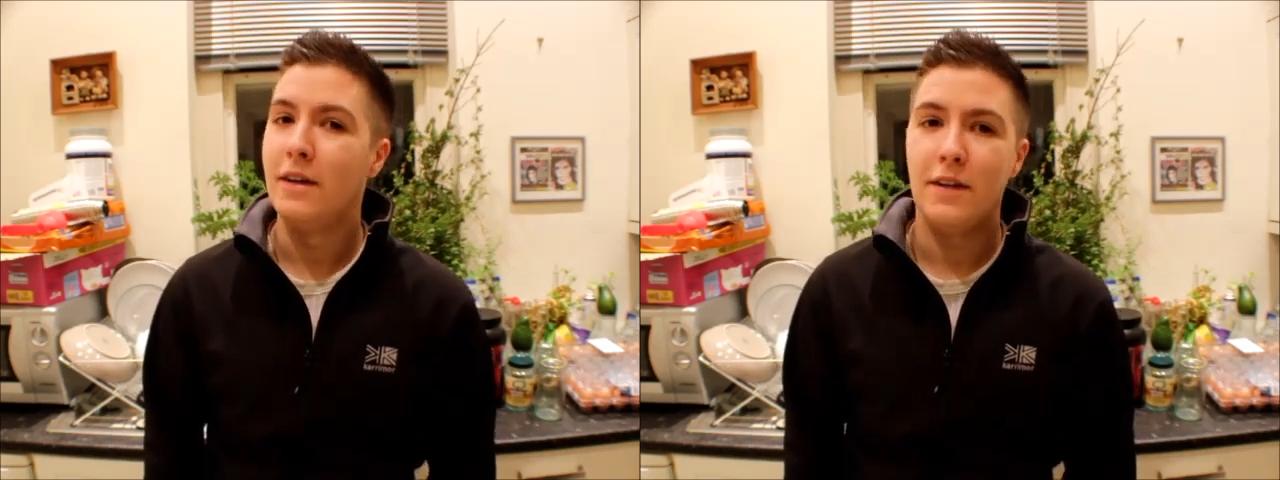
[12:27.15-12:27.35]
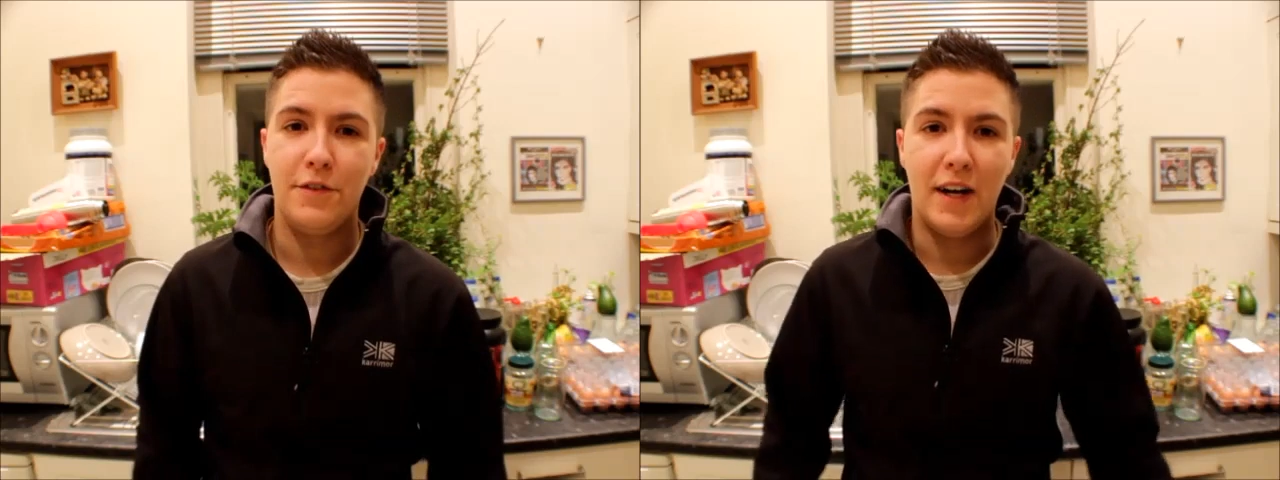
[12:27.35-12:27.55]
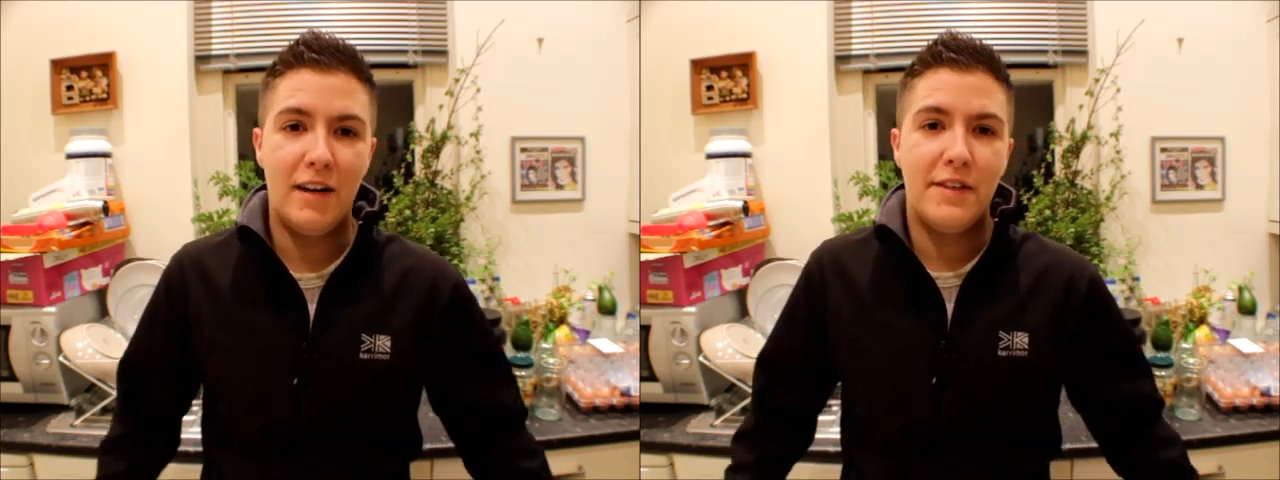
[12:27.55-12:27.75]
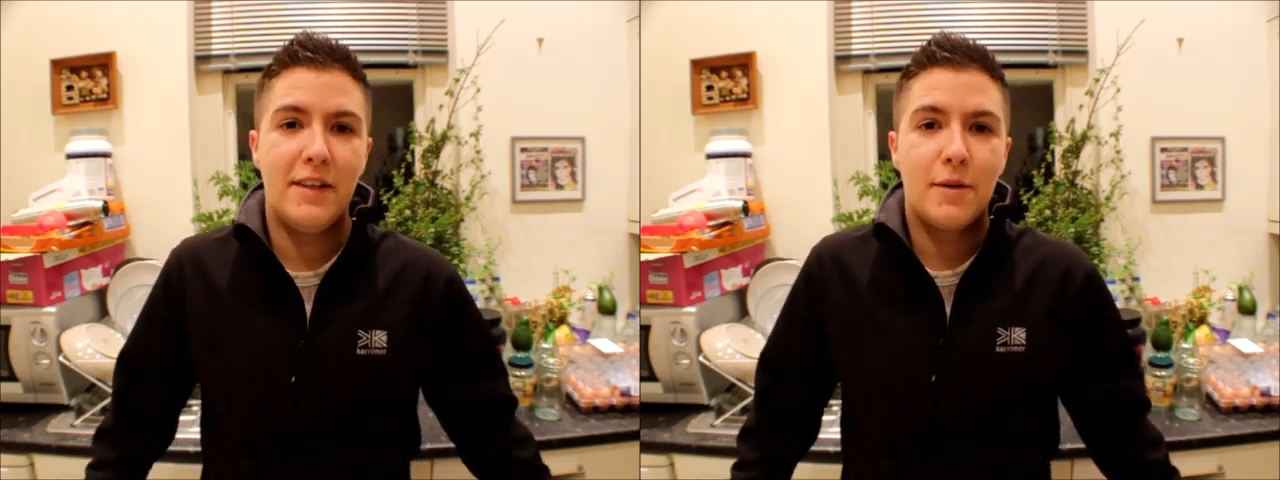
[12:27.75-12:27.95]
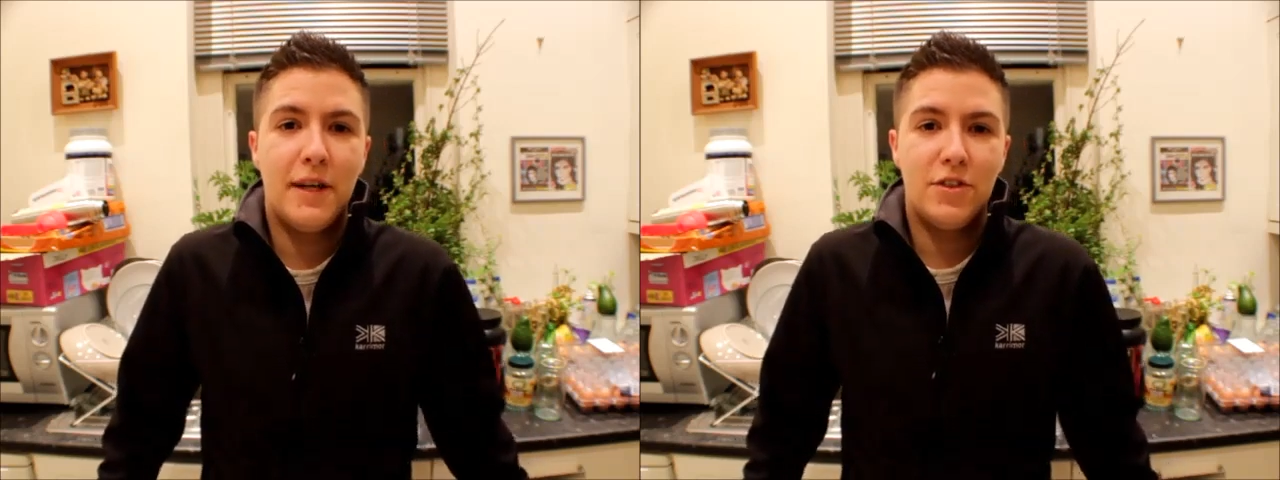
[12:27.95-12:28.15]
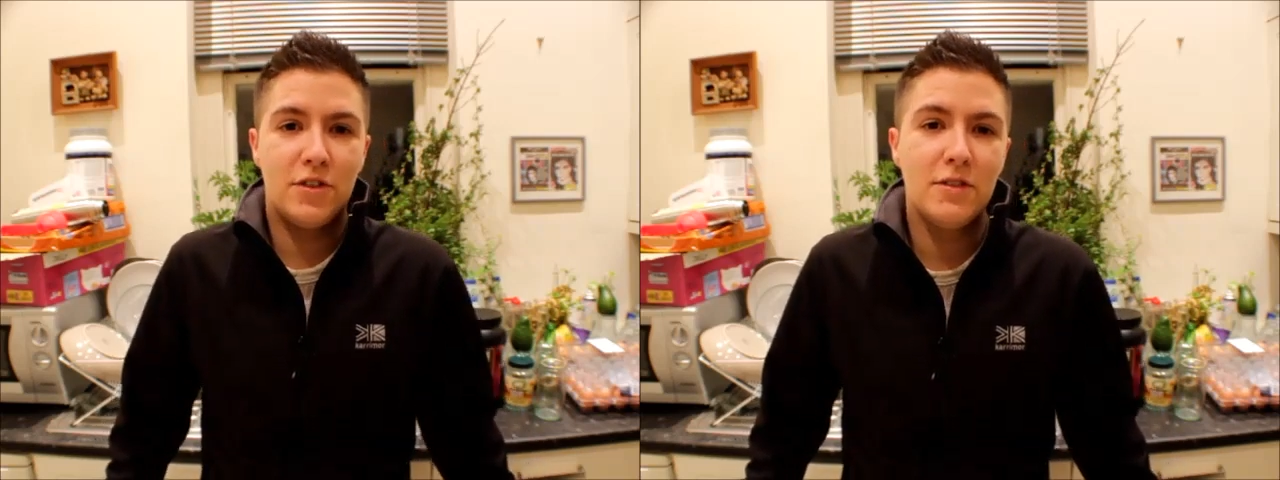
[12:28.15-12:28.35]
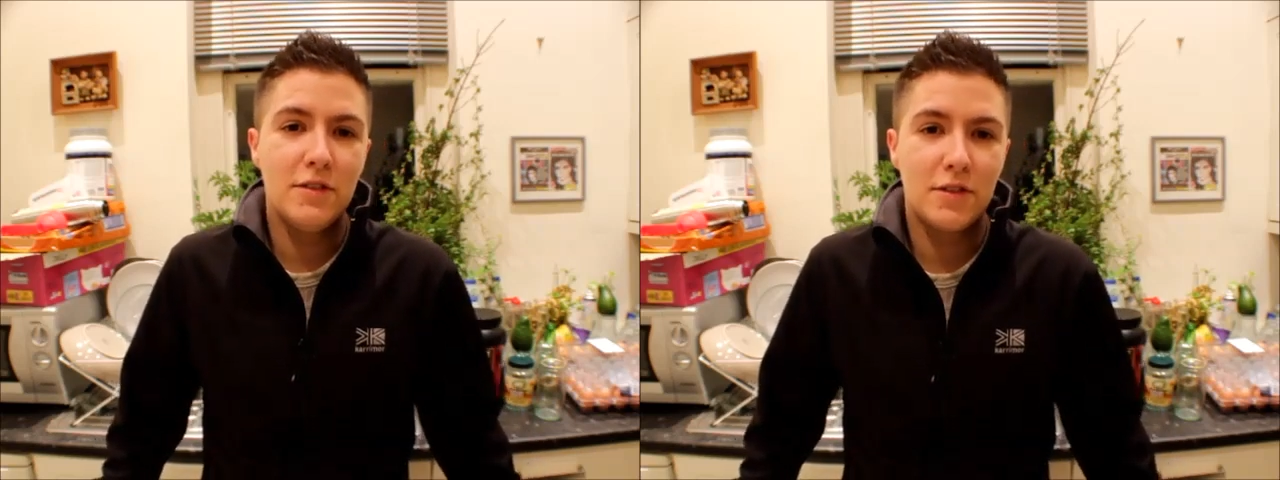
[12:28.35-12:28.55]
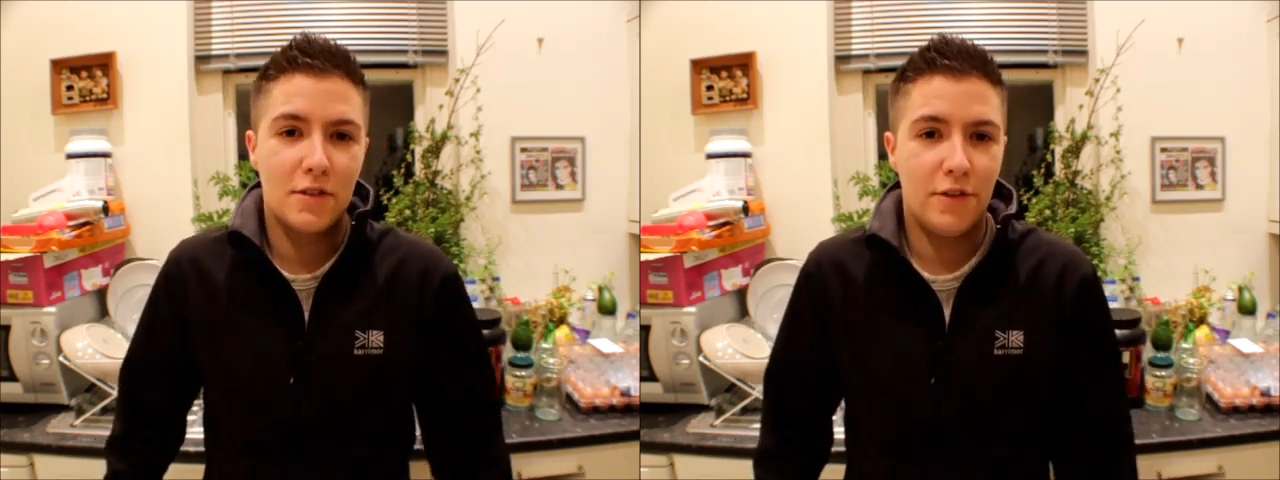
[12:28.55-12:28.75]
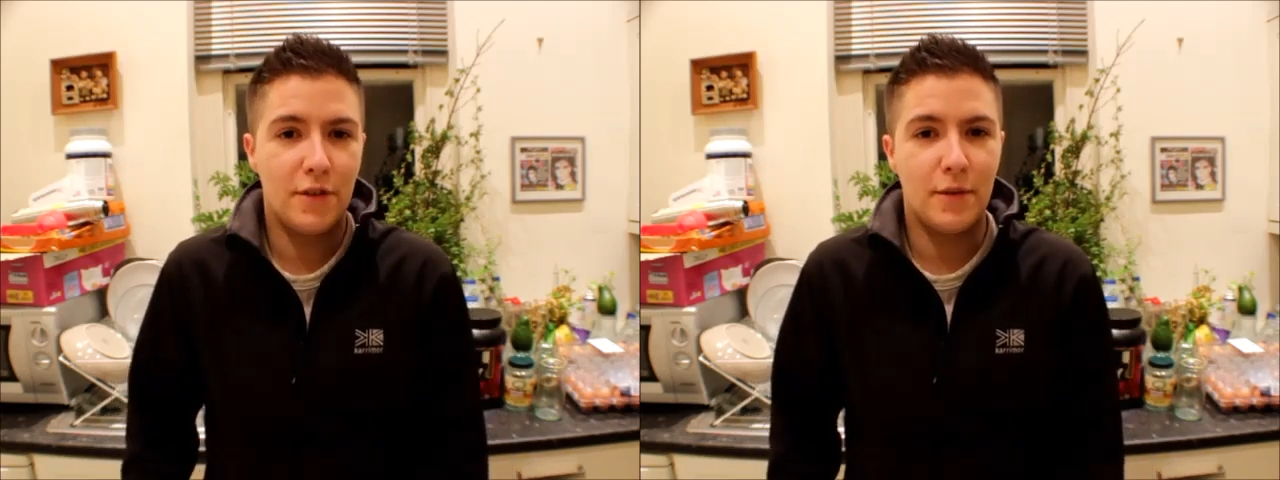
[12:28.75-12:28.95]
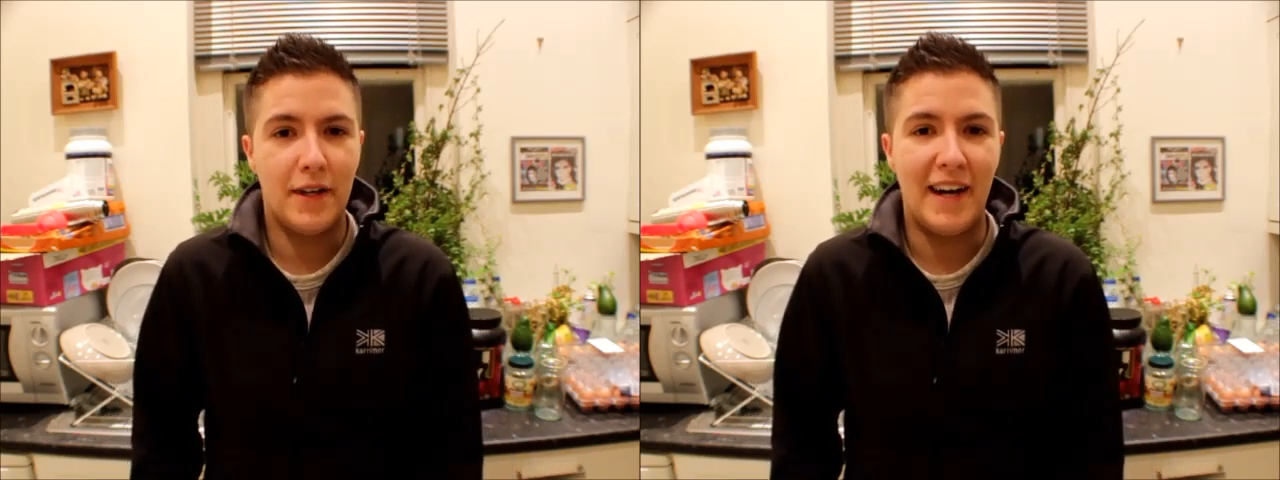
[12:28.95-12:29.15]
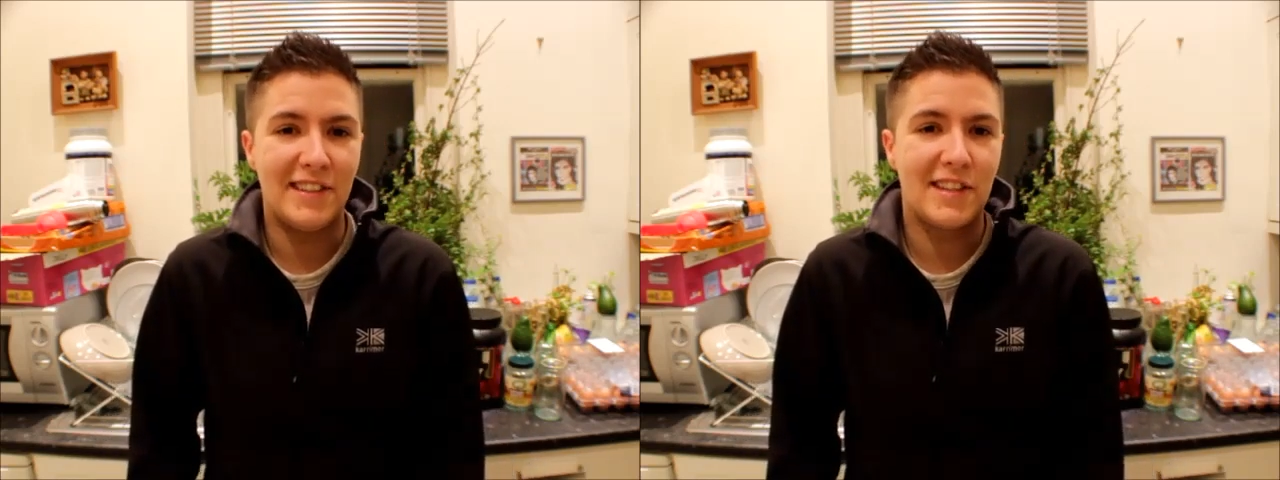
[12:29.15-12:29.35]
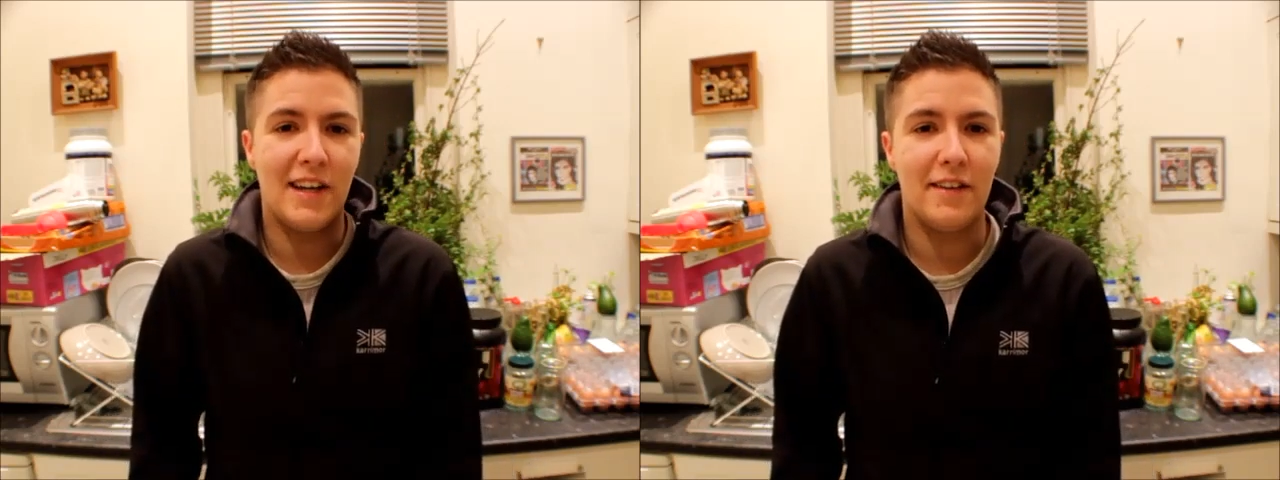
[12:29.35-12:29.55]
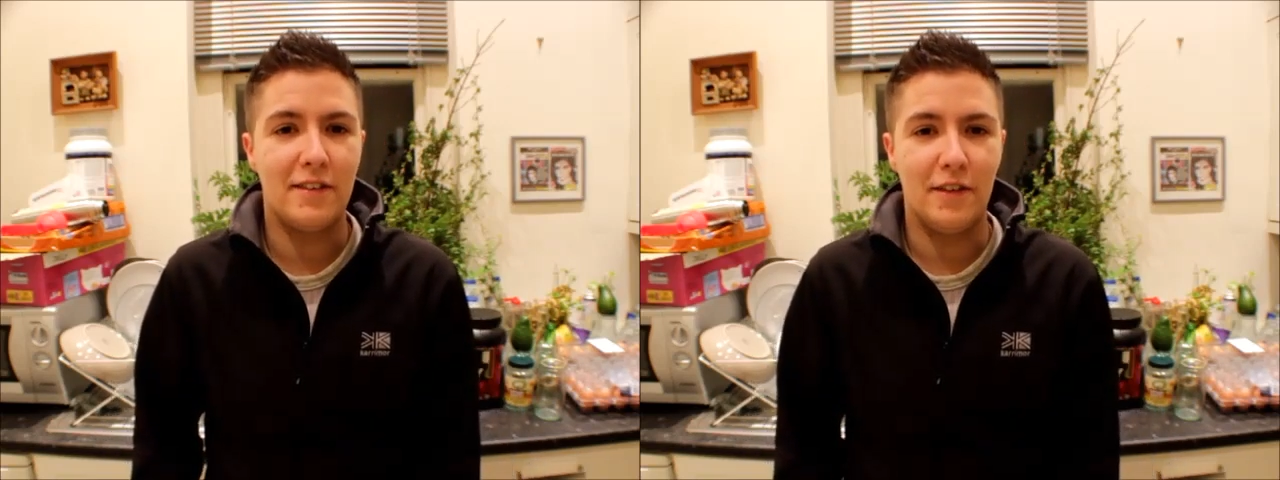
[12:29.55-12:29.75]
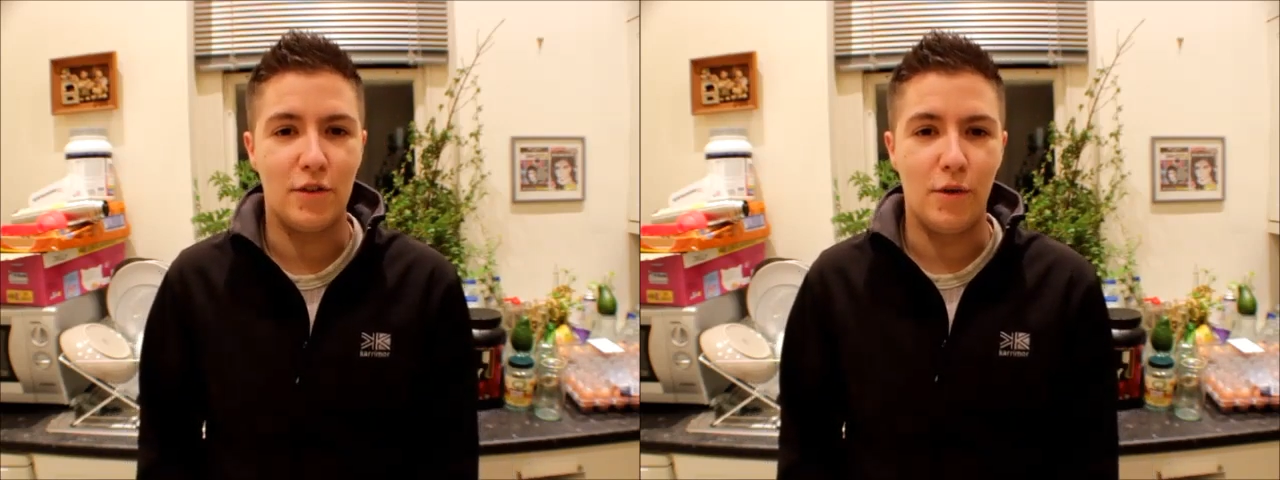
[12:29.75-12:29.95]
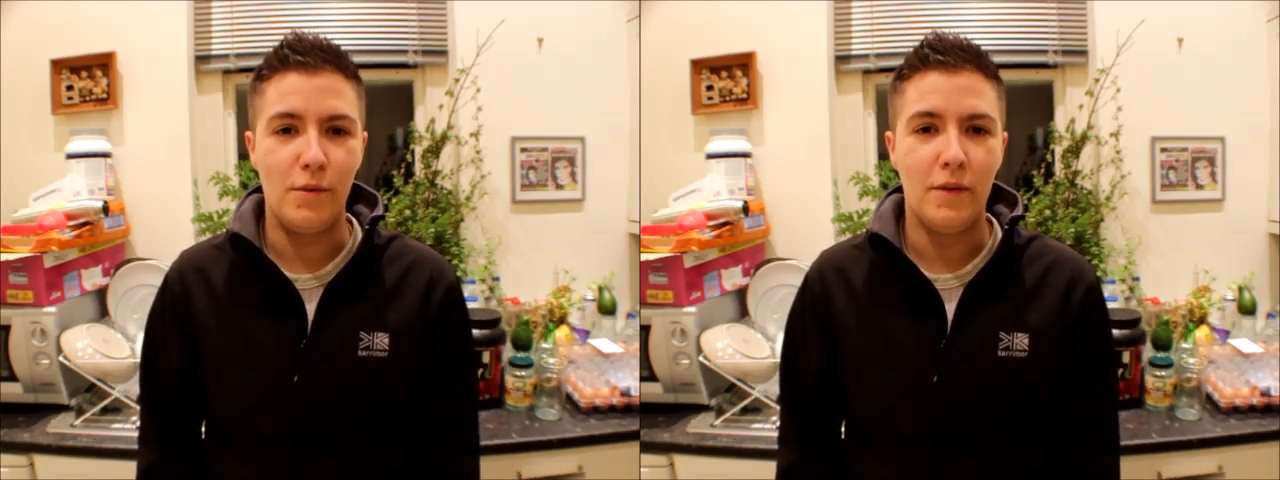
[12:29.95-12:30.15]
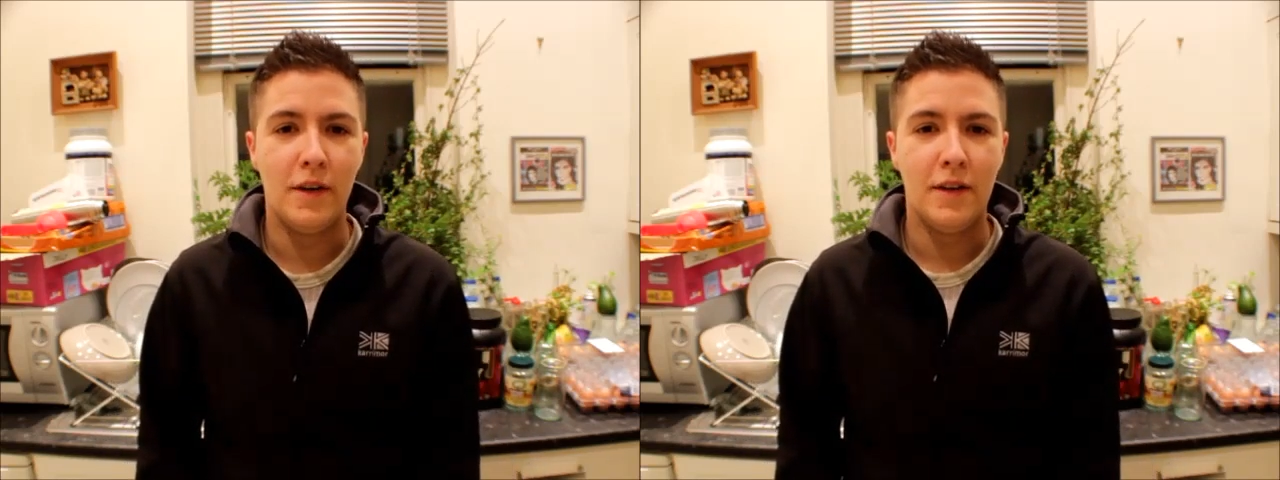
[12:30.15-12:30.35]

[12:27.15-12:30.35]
And if you have any questions, or if you want to ask anything at all,